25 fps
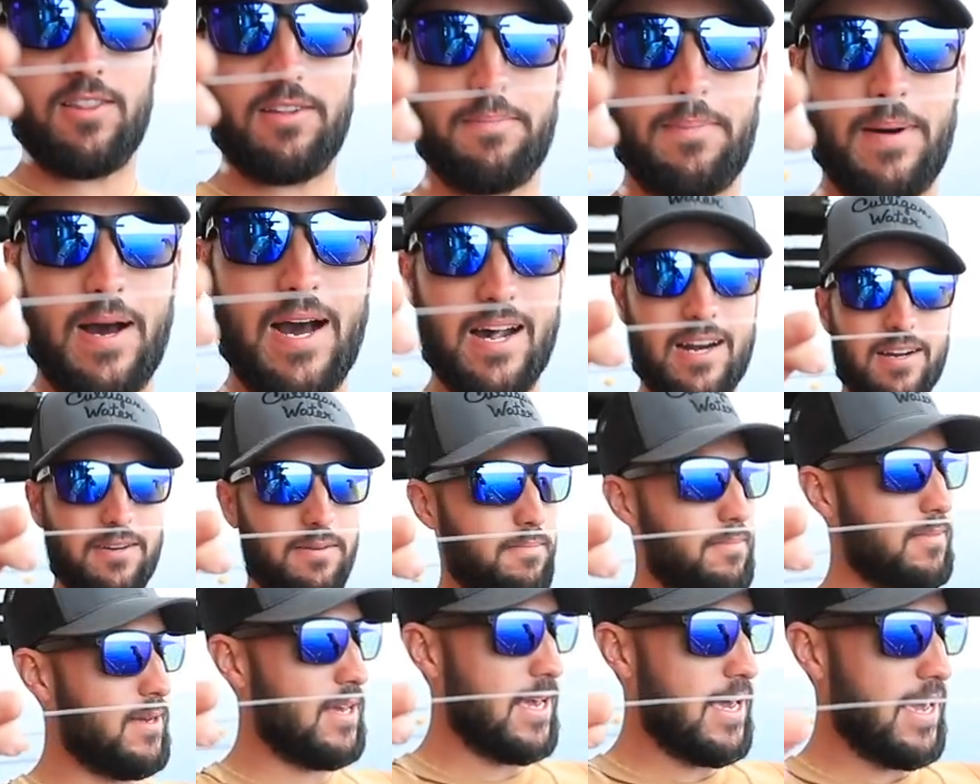the
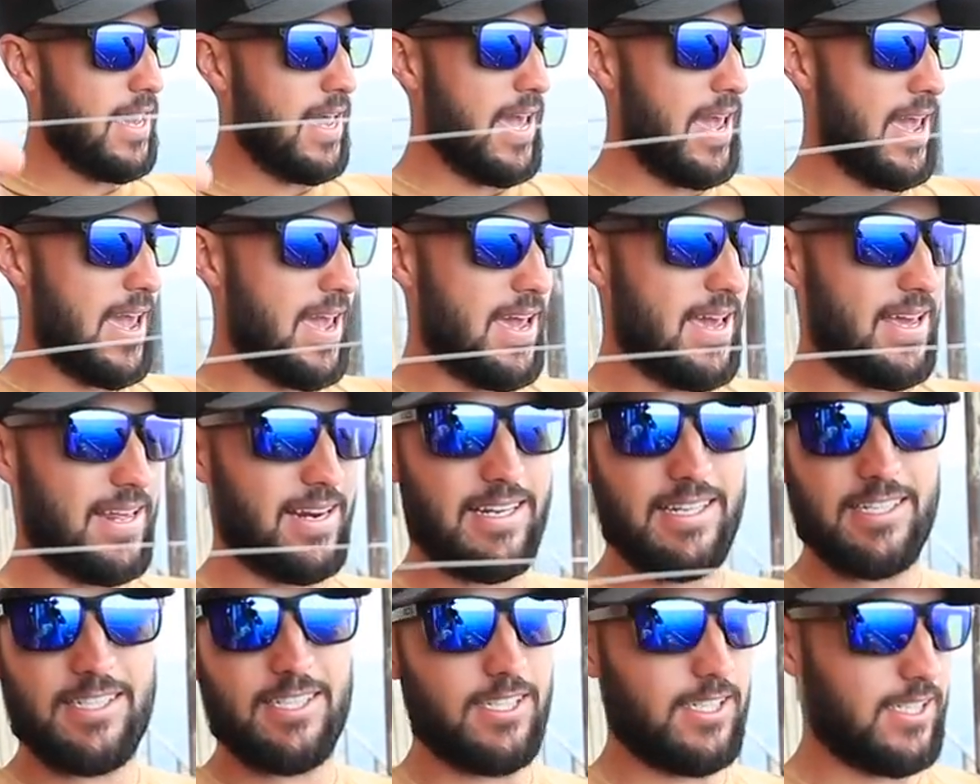bottom, and
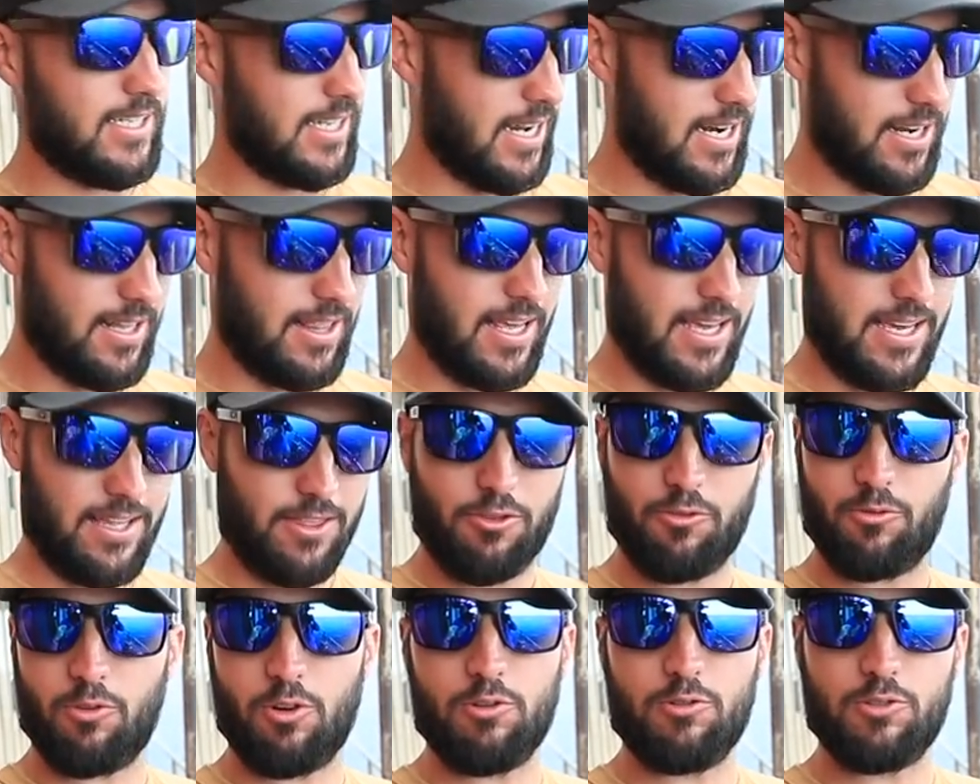it just kind of like
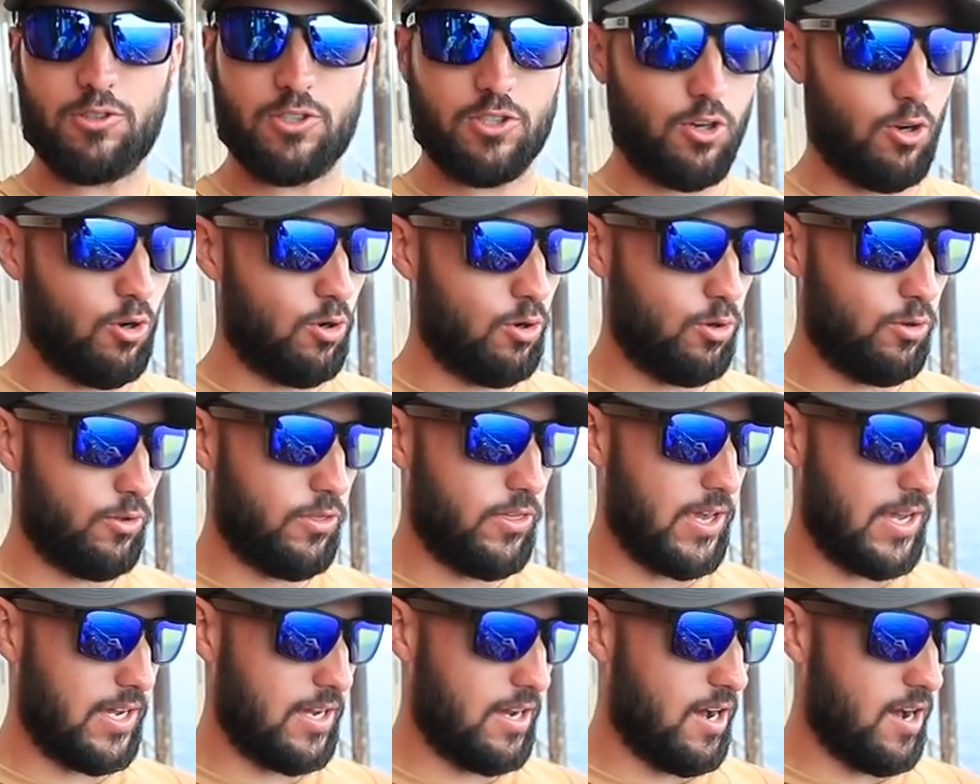throws the whole
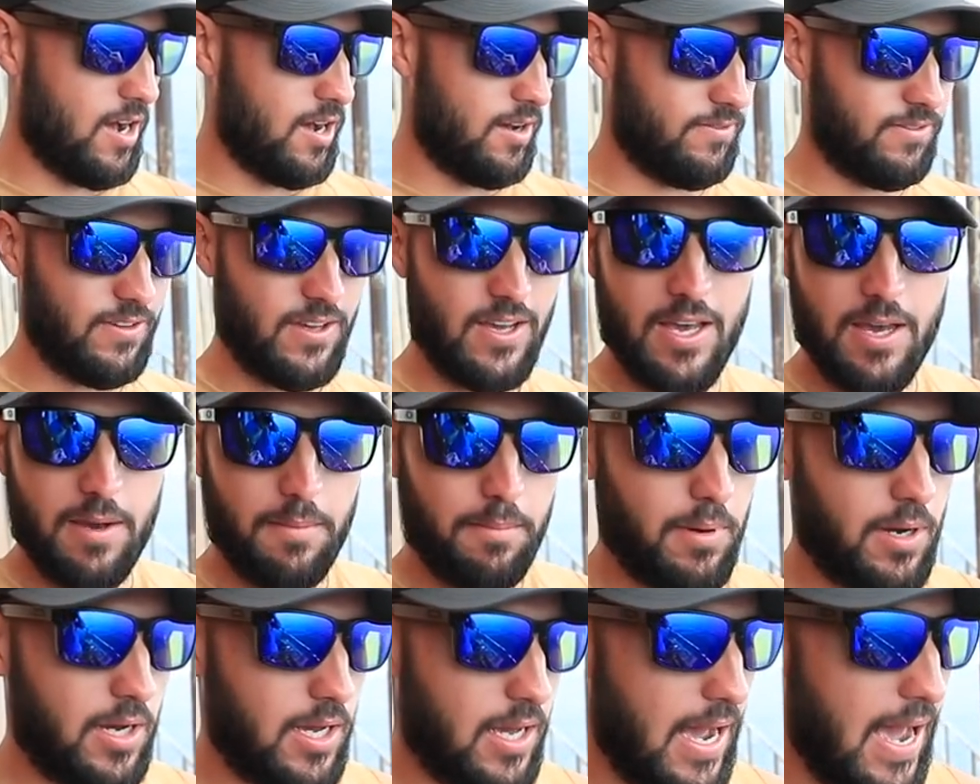thing off.
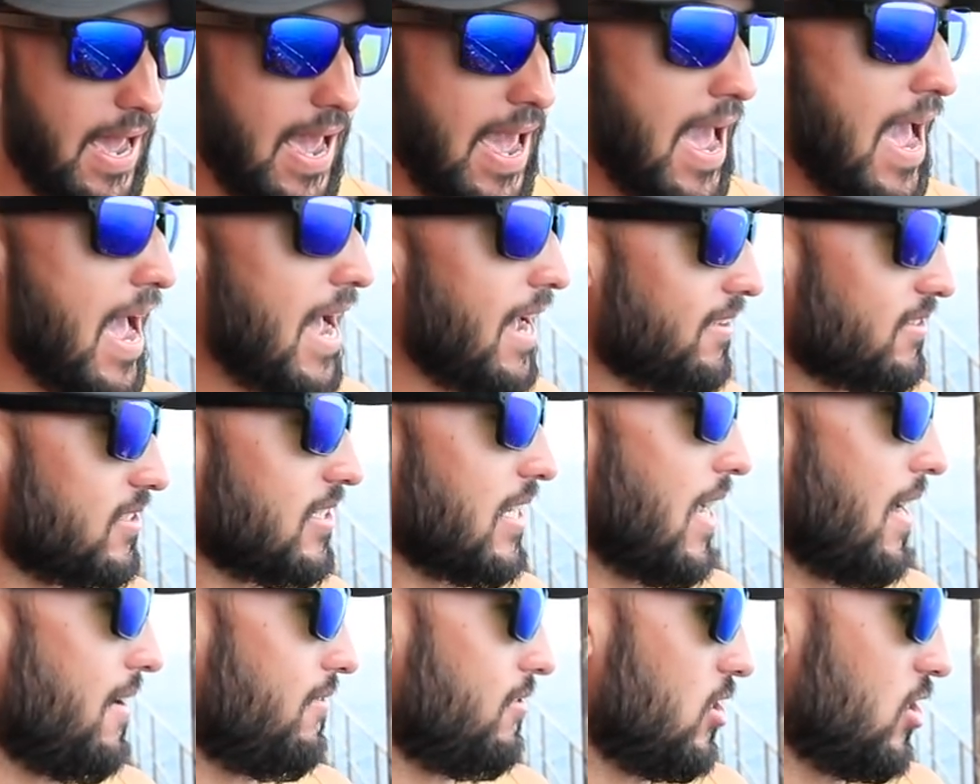But I had
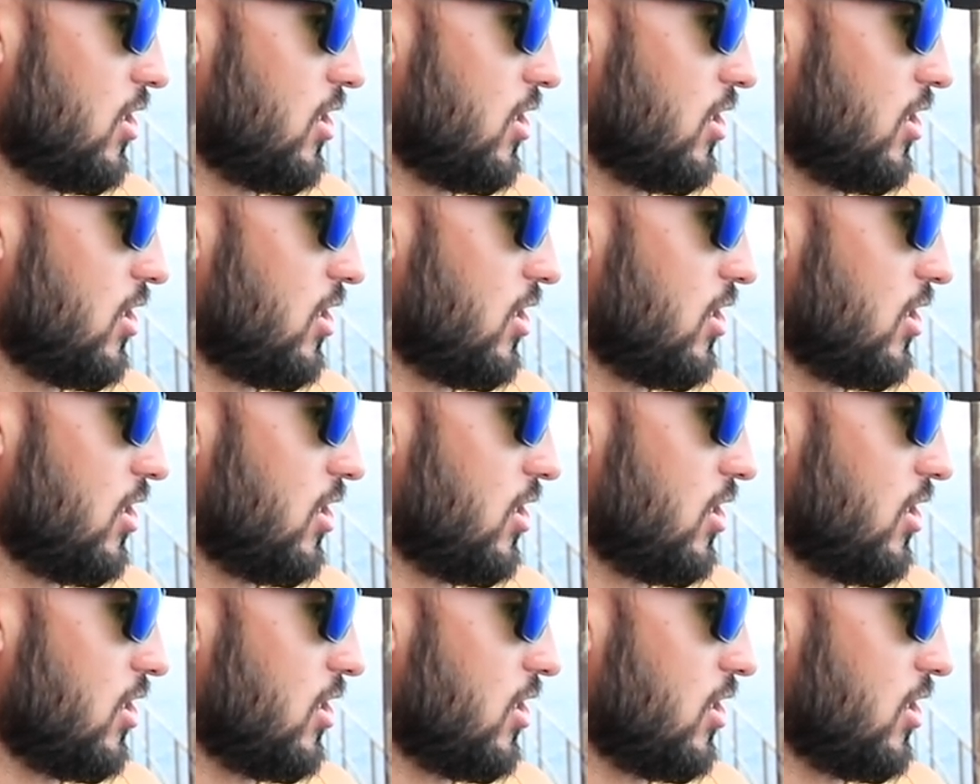to have a